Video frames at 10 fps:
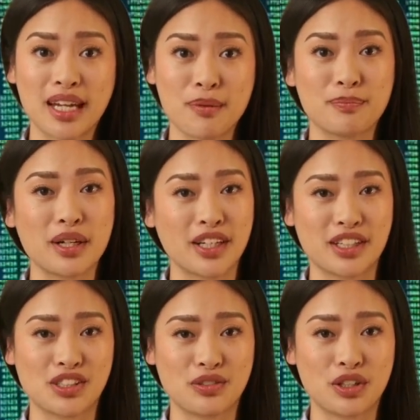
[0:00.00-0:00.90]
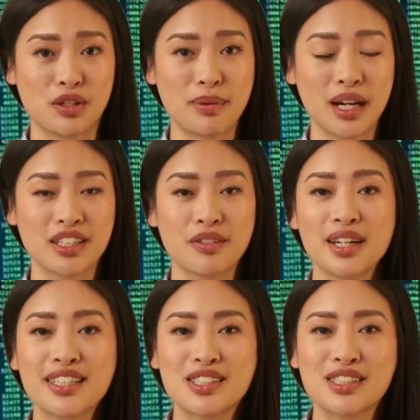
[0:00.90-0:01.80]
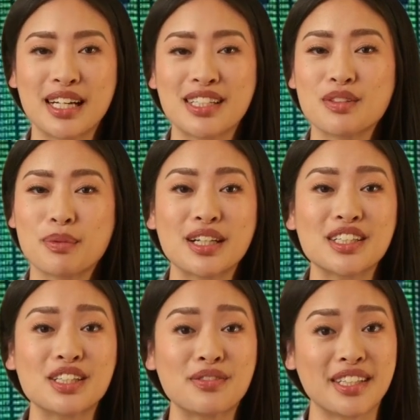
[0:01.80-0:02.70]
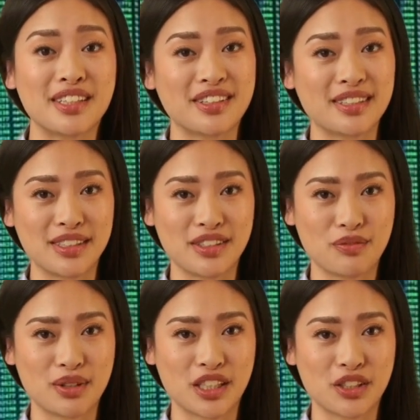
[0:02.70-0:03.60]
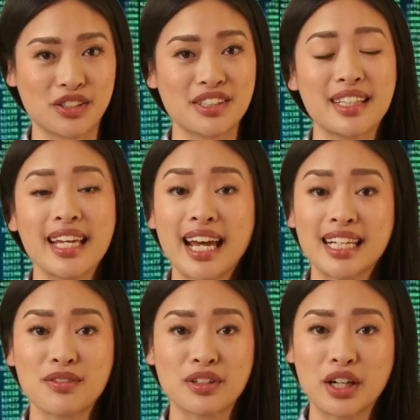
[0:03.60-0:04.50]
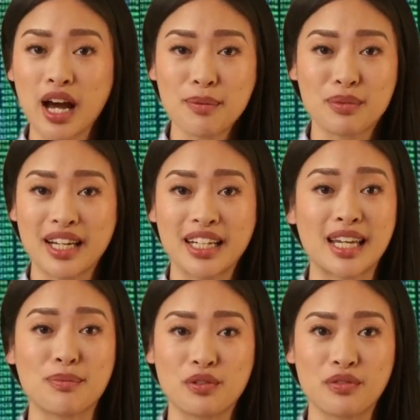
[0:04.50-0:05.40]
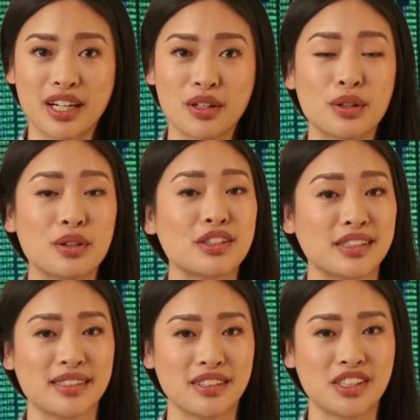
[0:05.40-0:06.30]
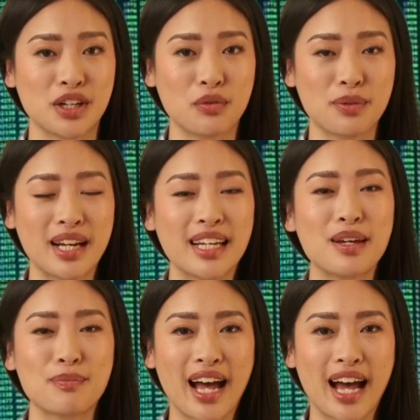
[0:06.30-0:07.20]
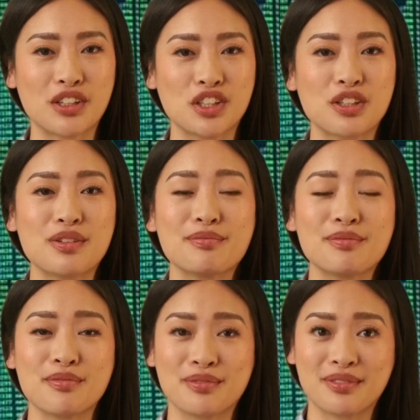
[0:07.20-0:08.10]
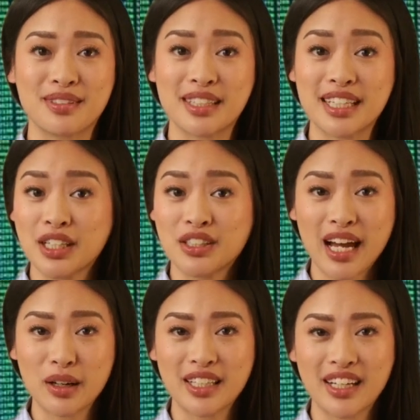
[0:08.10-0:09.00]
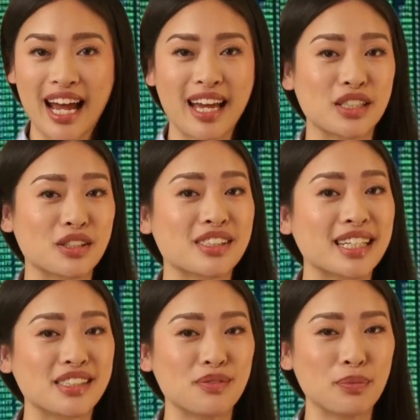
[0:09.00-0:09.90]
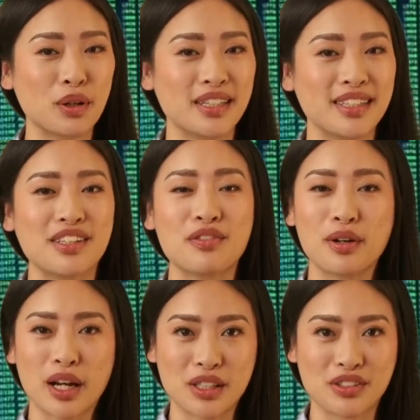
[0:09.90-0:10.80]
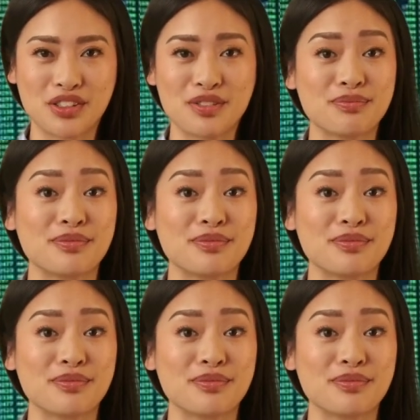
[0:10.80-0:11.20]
Millions of third-party devices like smart TVs, speakers, and even CarPlay-enabled vehicles still remain unpatched. Here's how attackers exploit these flaws.